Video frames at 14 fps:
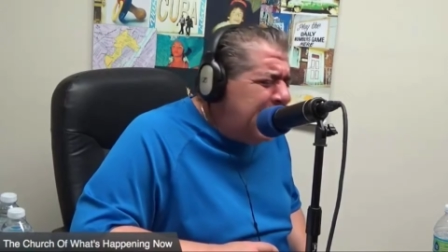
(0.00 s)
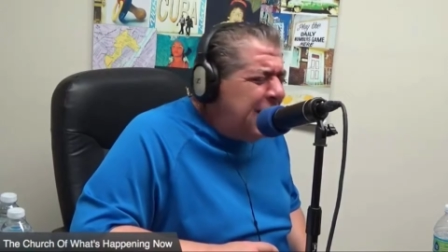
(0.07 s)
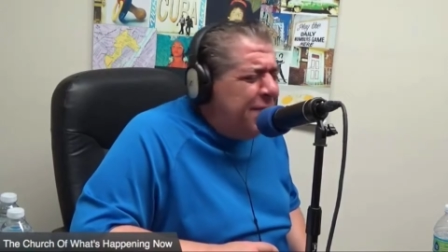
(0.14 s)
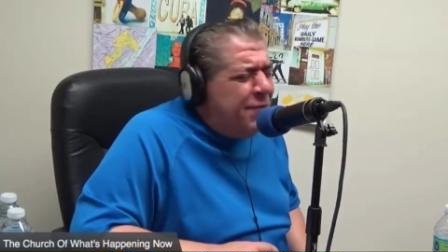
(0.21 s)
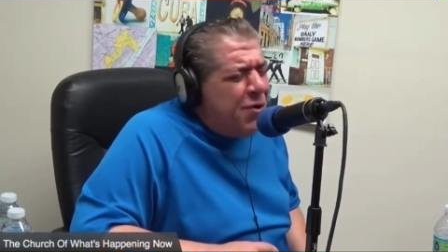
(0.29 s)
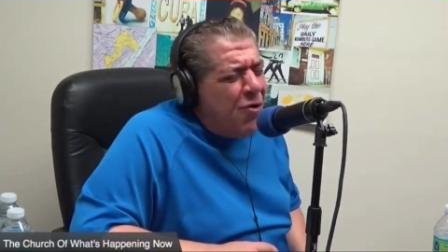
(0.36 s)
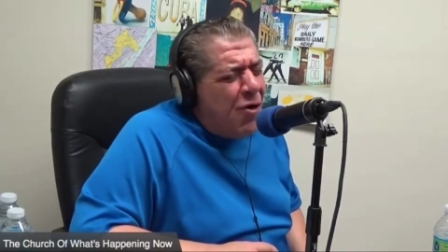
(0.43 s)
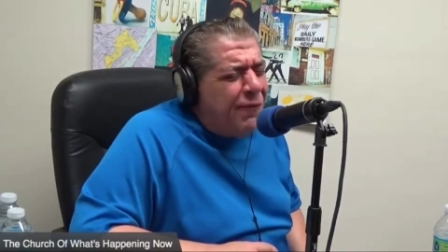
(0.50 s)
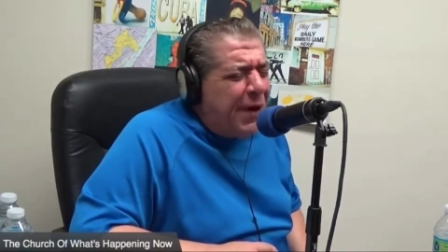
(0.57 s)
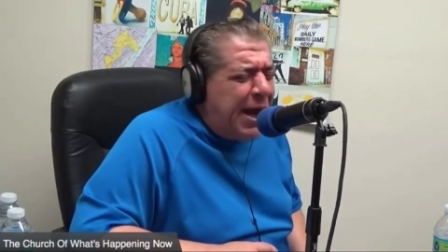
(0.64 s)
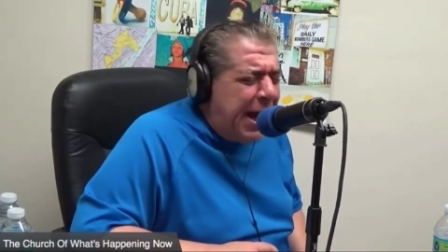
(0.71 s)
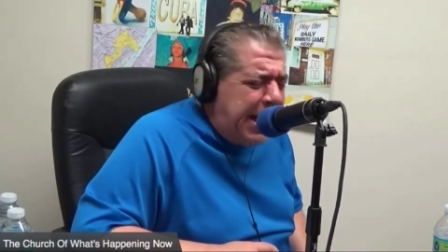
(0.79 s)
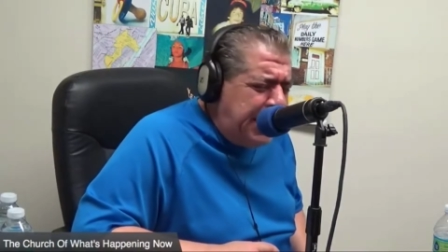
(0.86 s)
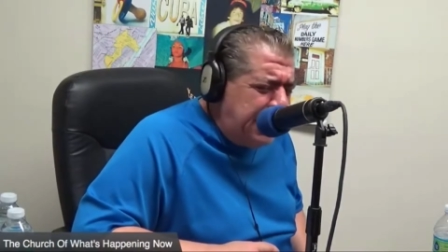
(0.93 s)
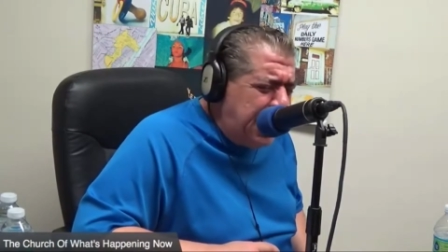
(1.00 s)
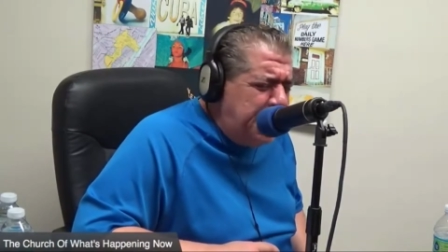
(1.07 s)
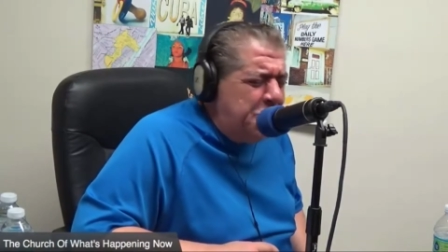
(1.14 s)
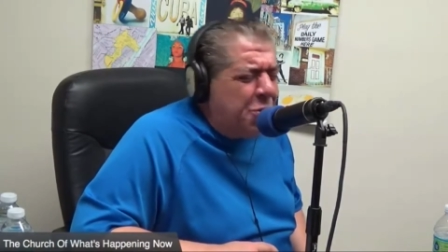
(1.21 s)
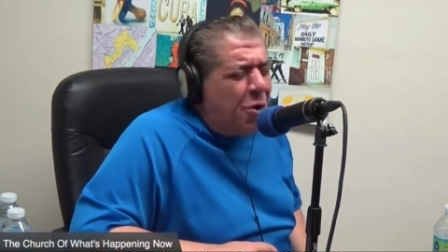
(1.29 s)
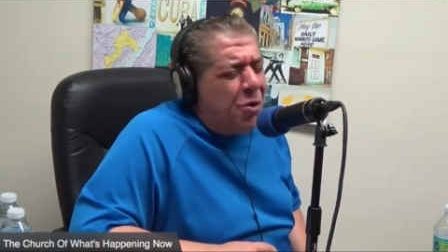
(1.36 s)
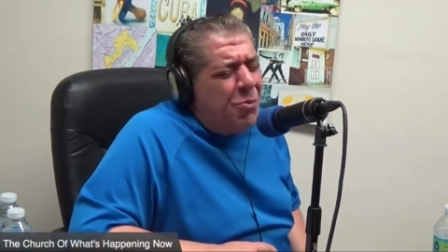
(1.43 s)
If you're over eight and
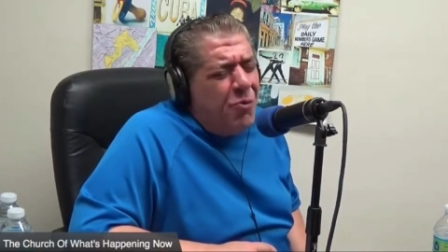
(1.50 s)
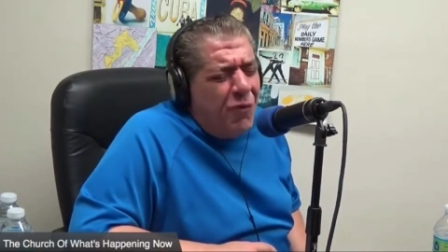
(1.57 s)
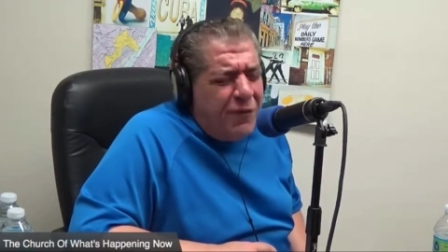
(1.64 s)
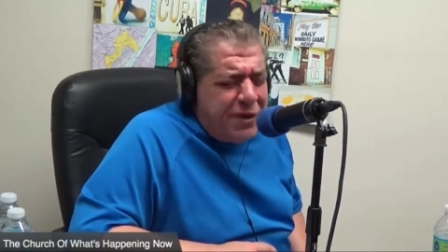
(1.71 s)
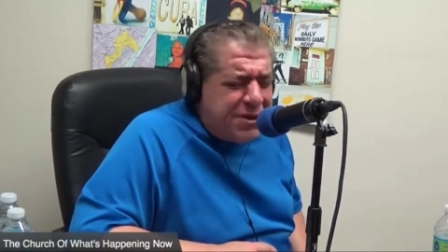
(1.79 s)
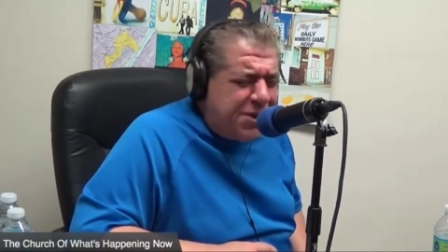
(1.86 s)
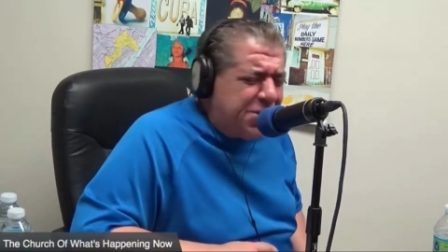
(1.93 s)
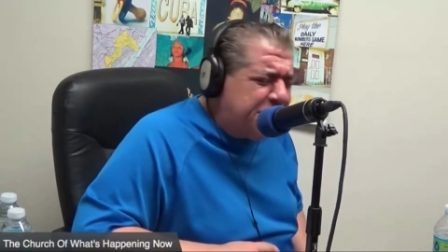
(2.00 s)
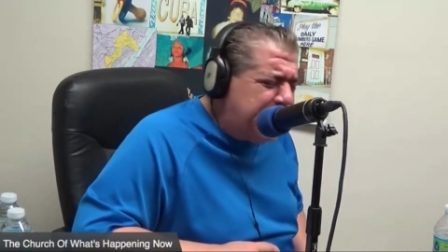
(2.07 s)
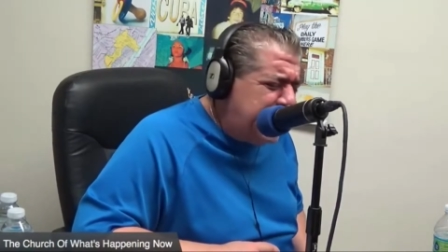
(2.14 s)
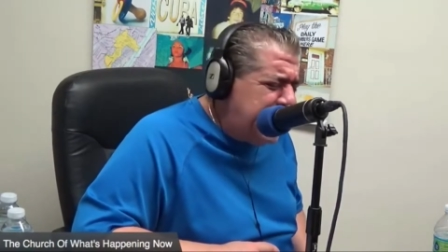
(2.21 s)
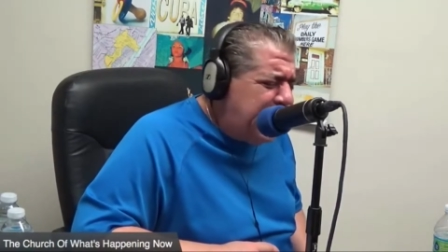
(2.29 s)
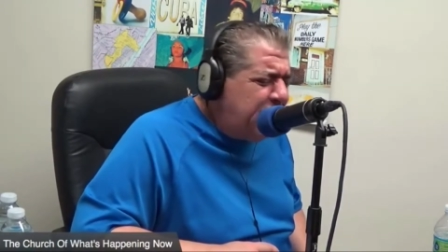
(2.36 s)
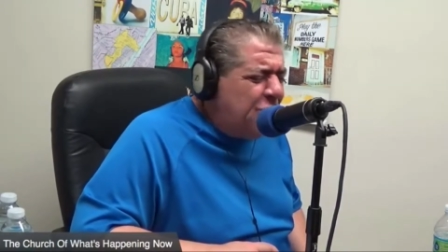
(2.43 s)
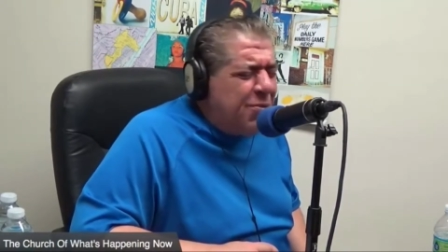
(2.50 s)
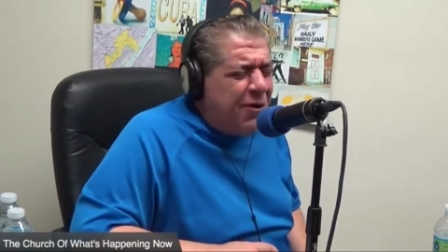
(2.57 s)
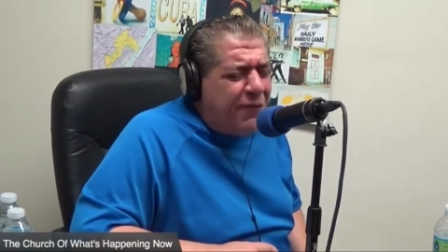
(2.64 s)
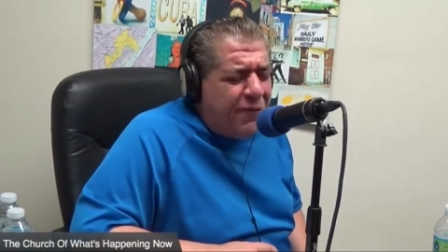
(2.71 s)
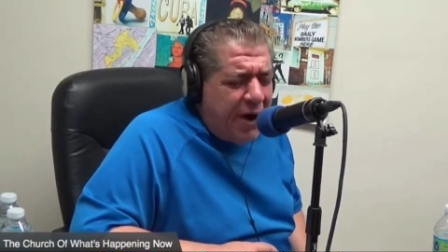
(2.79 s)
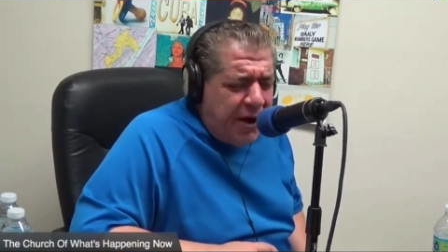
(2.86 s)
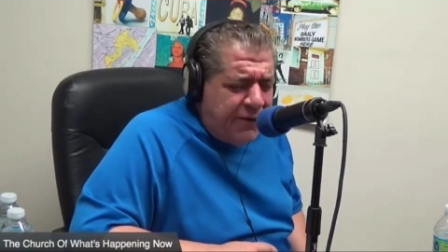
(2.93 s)
you go to the movies to see that, do me a
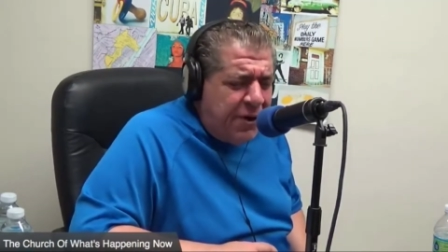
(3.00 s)
favor.